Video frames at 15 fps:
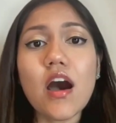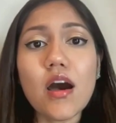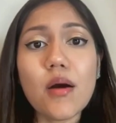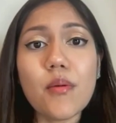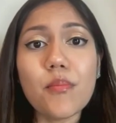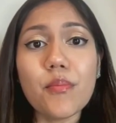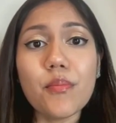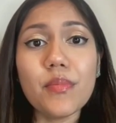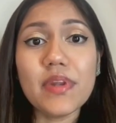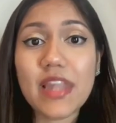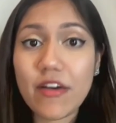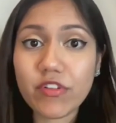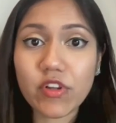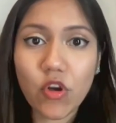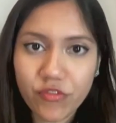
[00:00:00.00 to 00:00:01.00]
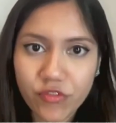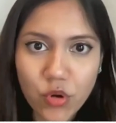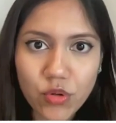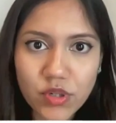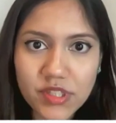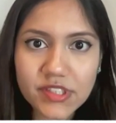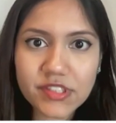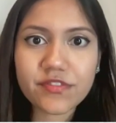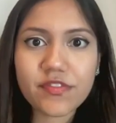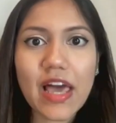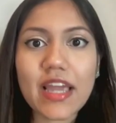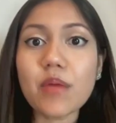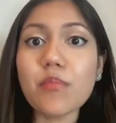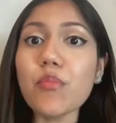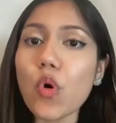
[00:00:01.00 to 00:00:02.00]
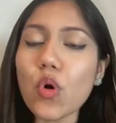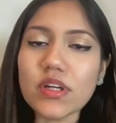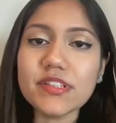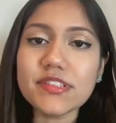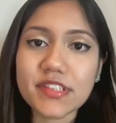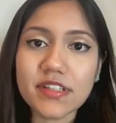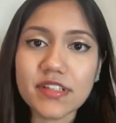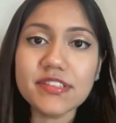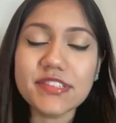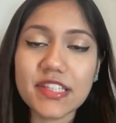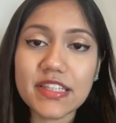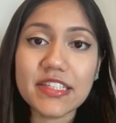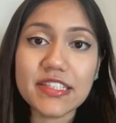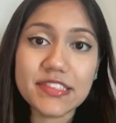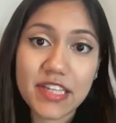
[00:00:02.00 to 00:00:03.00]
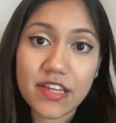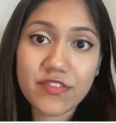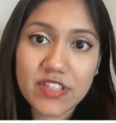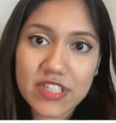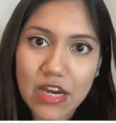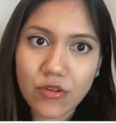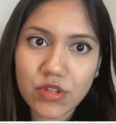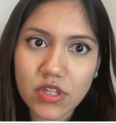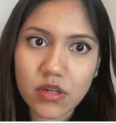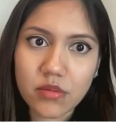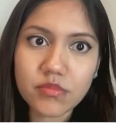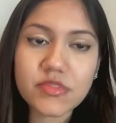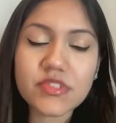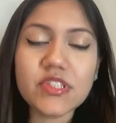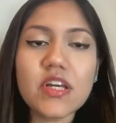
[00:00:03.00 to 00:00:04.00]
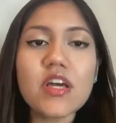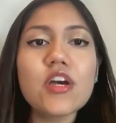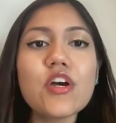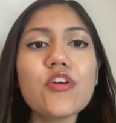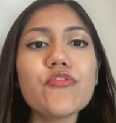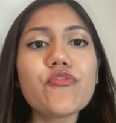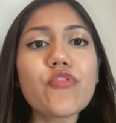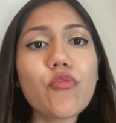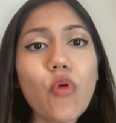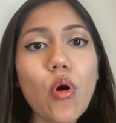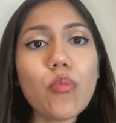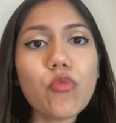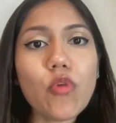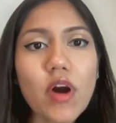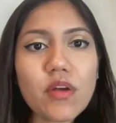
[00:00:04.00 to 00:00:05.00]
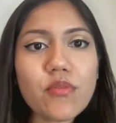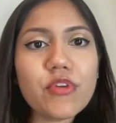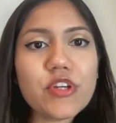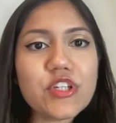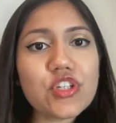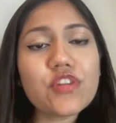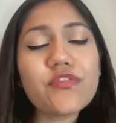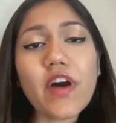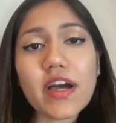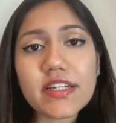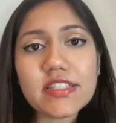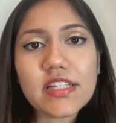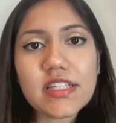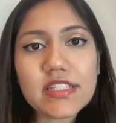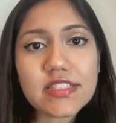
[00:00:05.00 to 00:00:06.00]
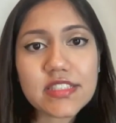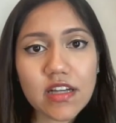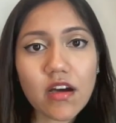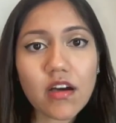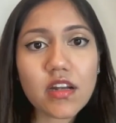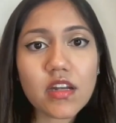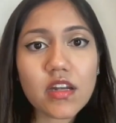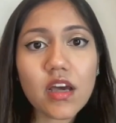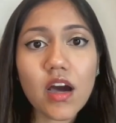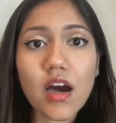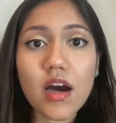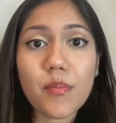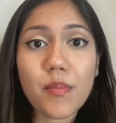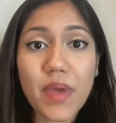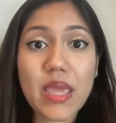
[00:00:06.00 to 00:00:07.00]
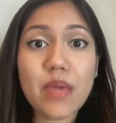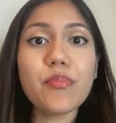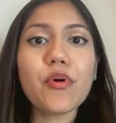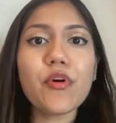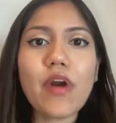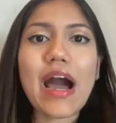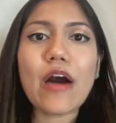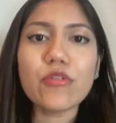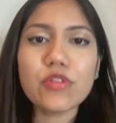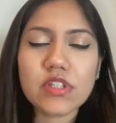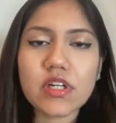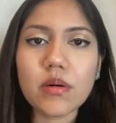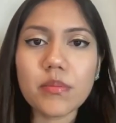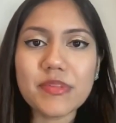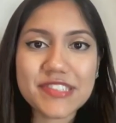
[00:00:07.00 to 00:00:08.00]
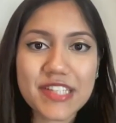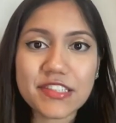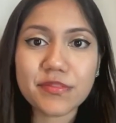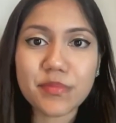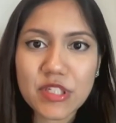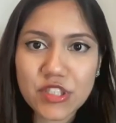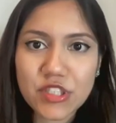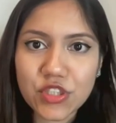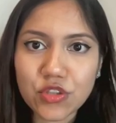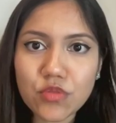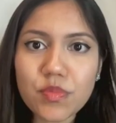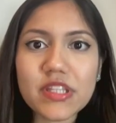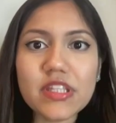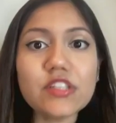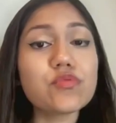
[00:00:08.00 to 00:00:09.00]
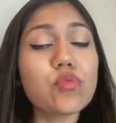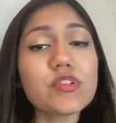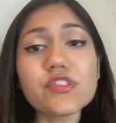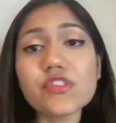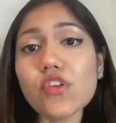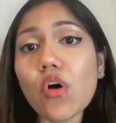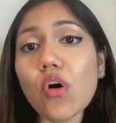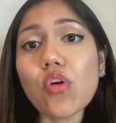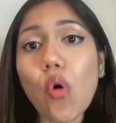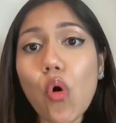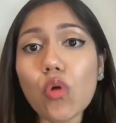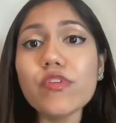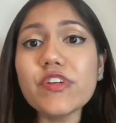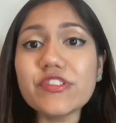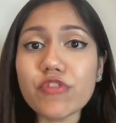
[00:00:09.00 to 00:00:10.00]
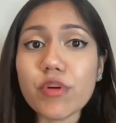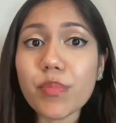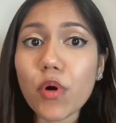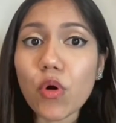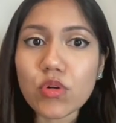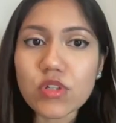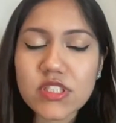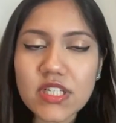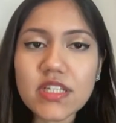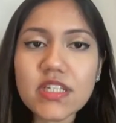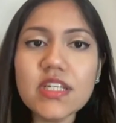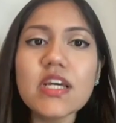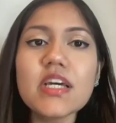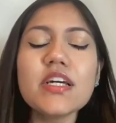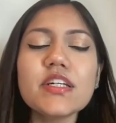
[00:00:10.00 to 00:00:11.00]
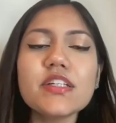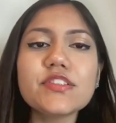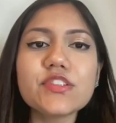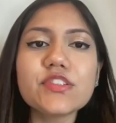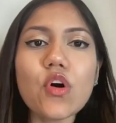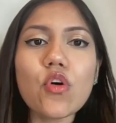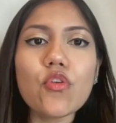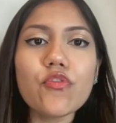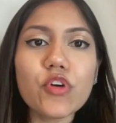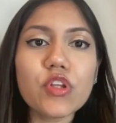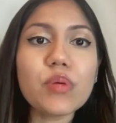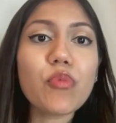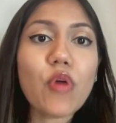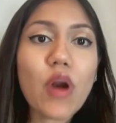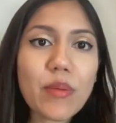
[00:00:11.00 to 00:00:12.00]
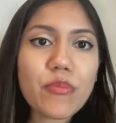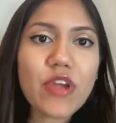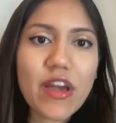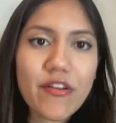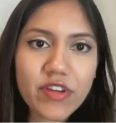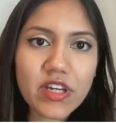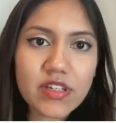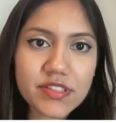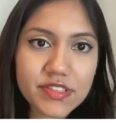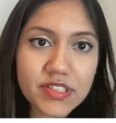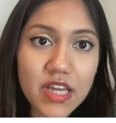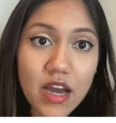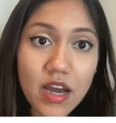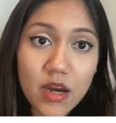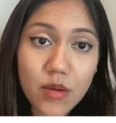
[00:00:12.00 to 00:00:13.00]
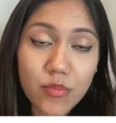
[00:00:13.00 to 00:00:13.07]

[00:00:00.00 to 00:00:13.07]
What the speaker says: level of focus, flagging more concerns in these safety outcomes. For ROB1, we should have ideally done a per outcome assessment too, but this was not always reported. So for the primary efficacy,